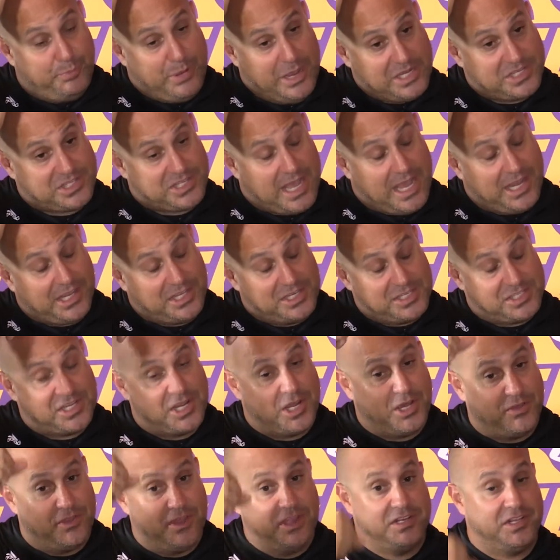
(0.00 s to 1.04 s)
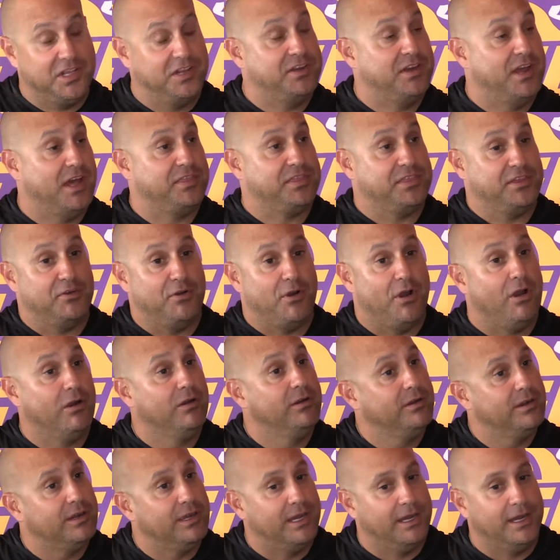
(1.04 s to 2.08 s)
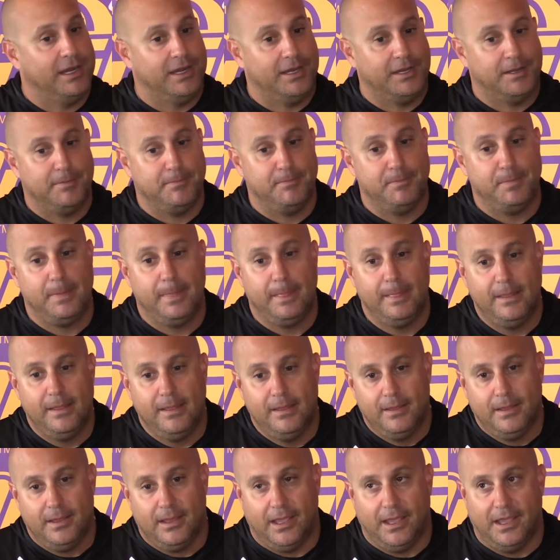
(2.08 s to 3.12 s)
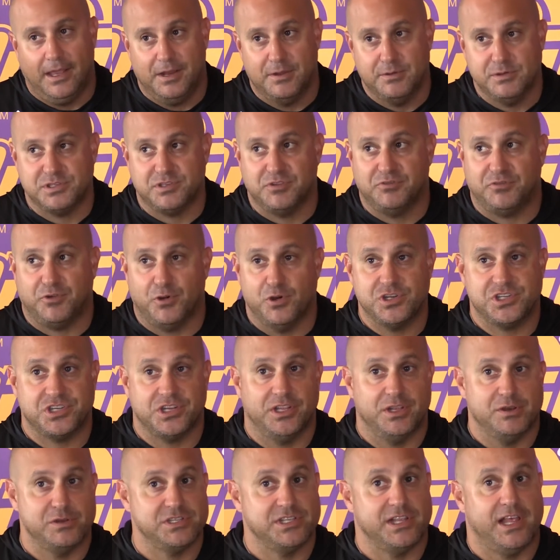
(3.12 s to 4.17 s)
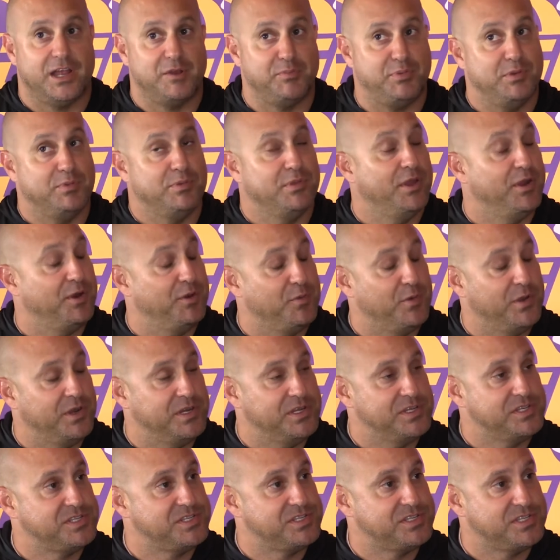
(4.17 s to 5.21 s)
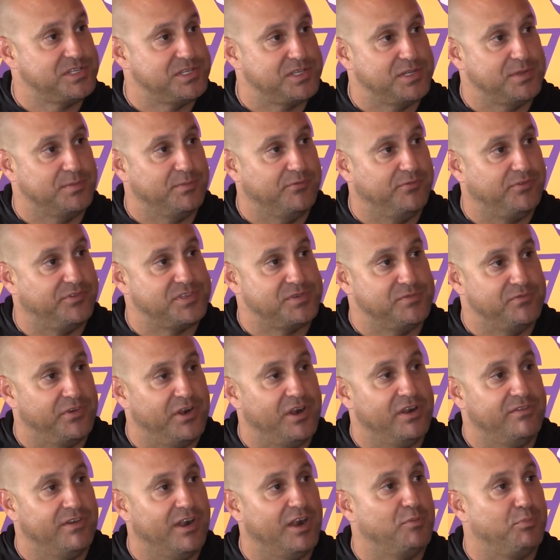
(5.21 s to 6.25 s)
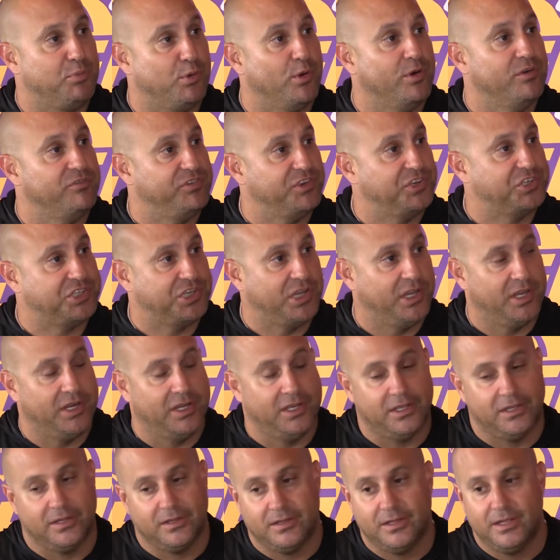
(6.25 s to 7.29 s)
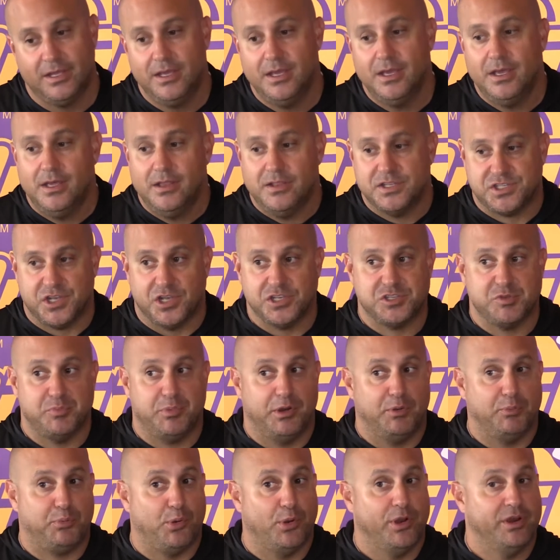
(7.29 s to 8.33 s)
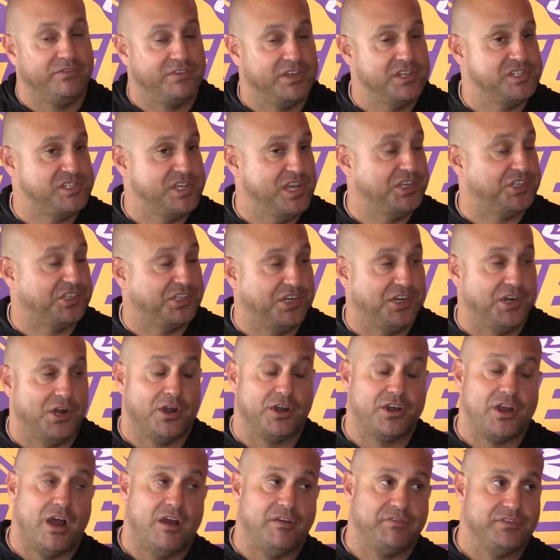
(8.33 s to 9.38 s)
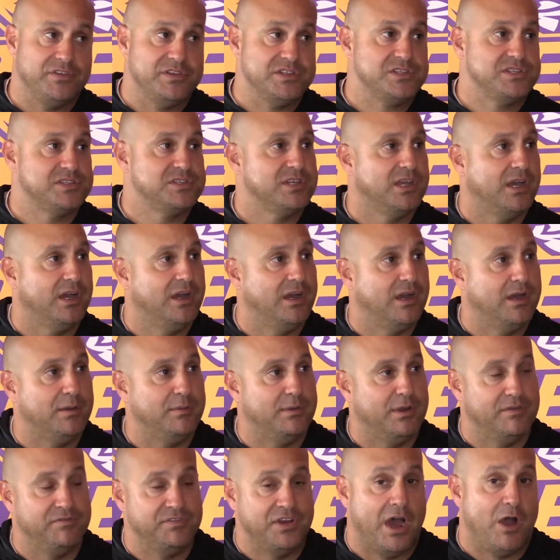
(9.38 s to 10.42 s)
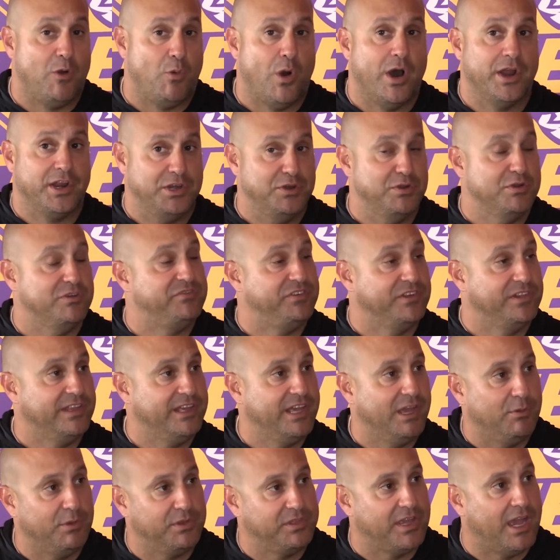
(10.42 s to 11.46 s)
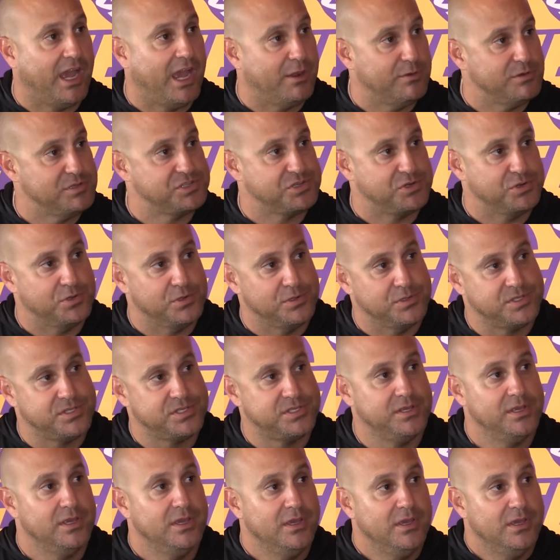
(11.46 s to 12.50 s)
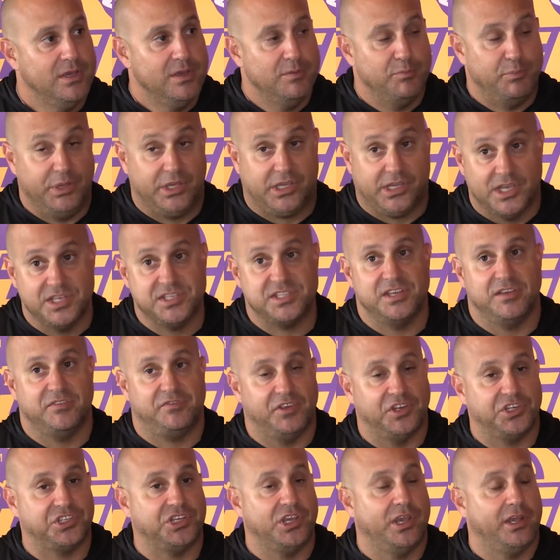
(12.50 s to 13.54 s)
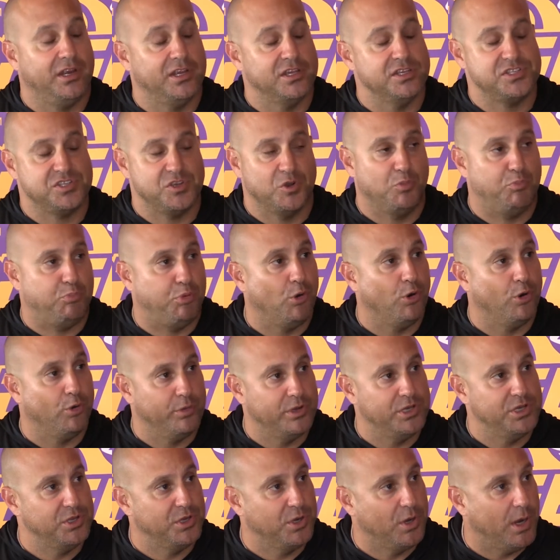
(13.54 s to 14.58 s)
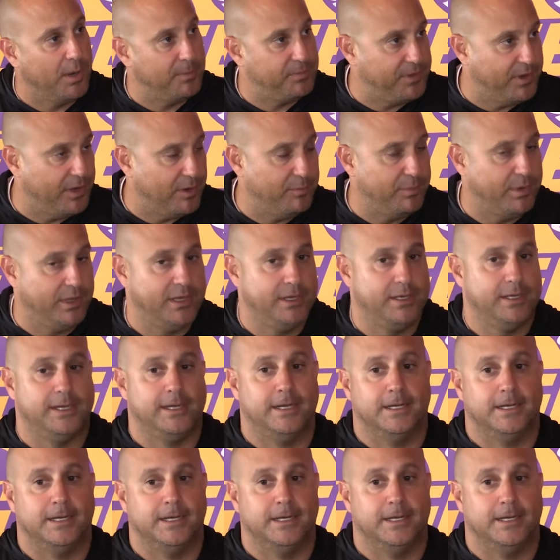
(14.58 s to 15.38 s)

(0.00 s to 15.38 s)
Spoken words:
Best I can tell, they did nothing wrong. And it was unfortunate. There was a lot of people there to witness some very, very poor officiating. And it's also been a point of contention in our conference of not wanting to affiliate with the Iowa schools because the officiating is so poor when you go up there. But,